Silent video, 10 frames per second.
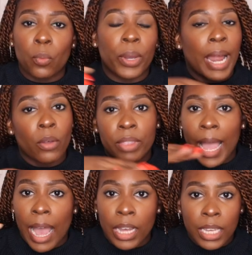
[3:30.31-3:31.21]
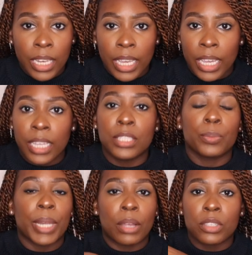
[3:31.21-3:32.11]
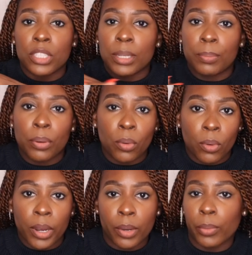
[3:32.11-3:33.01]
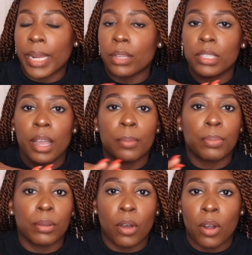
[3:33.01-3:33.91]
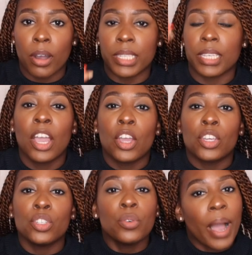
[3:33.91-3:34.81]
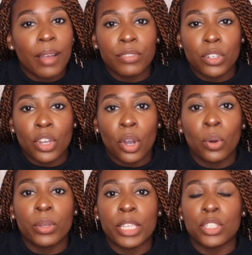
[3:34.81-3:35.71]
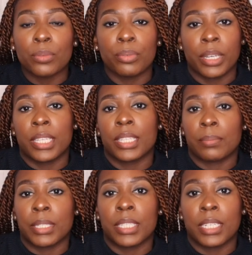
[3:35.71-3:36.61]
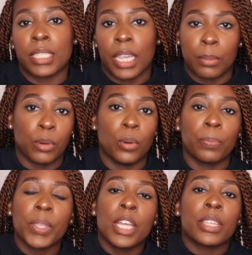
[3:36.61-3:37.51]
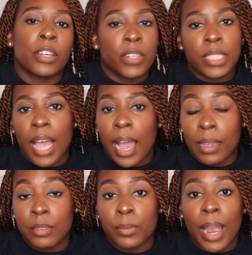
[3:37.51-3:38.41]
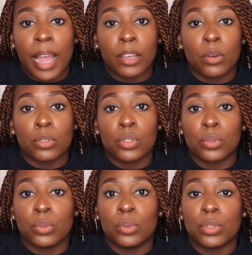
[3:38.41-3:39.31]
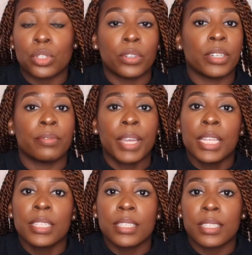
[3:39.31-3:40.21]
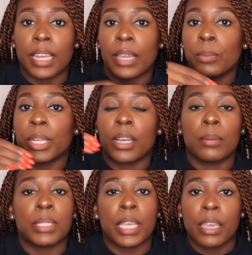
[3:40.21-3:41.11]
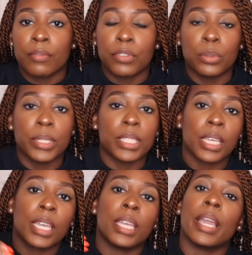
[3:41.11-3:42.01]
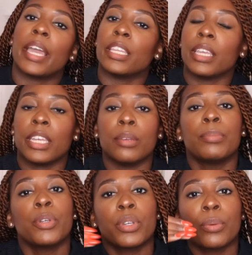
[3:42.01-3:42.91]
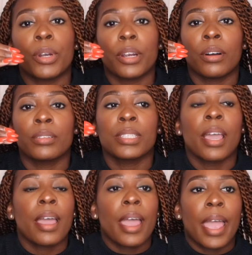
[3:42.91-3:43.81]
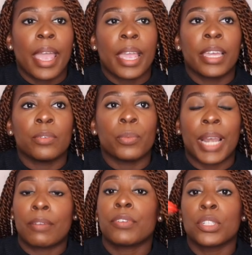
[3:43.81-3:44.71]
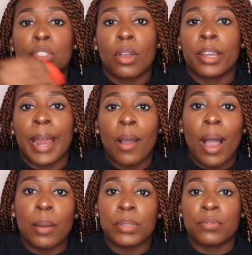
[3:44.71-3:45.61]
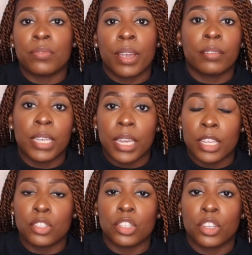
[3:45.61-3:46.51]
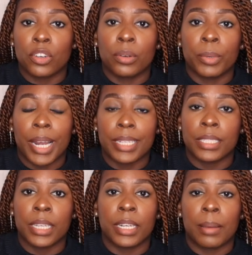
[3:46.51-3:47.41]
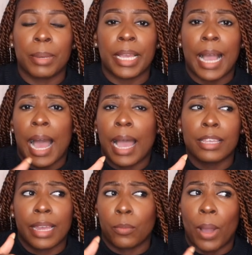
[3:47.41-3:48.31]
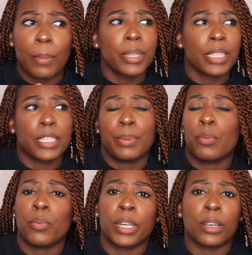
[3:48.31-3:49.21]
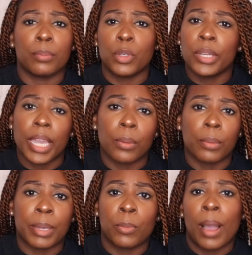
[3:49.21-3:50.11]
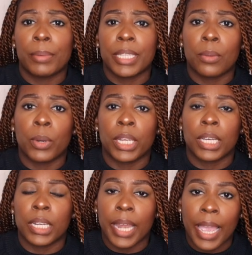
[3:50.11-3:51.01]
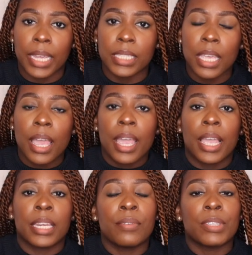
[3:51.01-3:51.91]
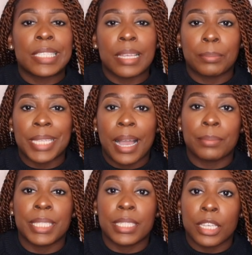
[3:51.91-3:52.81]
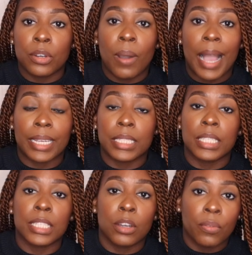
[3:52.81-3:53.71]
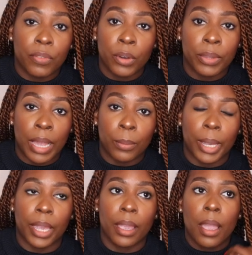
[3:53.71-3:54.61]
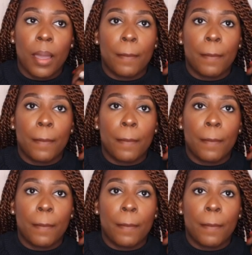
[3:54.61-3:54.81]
without the accolades, without the support, without the applause. You have to know that you're bringing something to the table. There are times where I go to certain events, like when it comes to influencing and in the beauty world, and when I first started out, I was very insecure on what I did. And I'm like, I like, why would these people want to communicate with me? Why would they want to connect? And even sometimes still, I can still feel that way.